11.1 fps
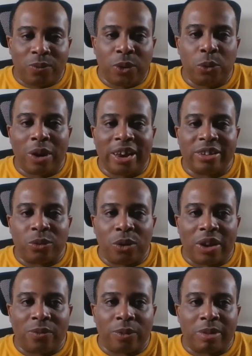ways
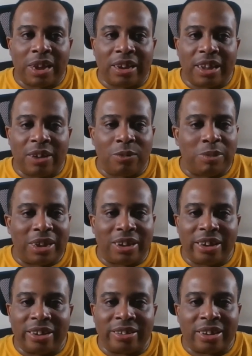away from that level
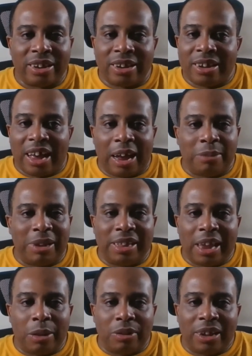because, I mean,
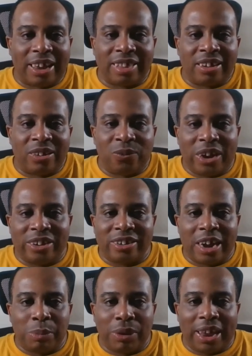they look at the division
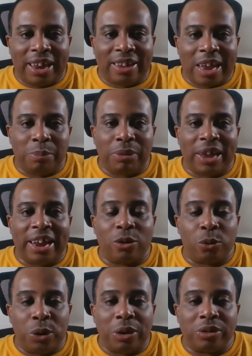they play in. They play in a
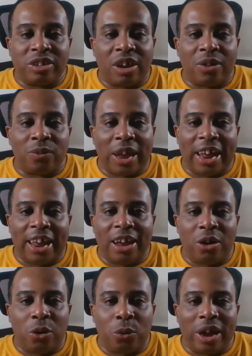real tough
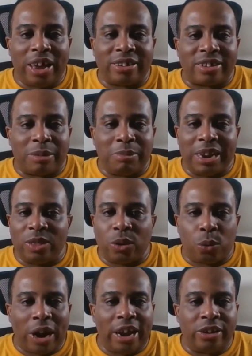AL West. I mean, the
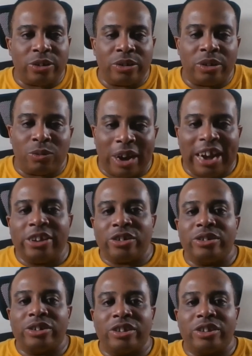Rangers,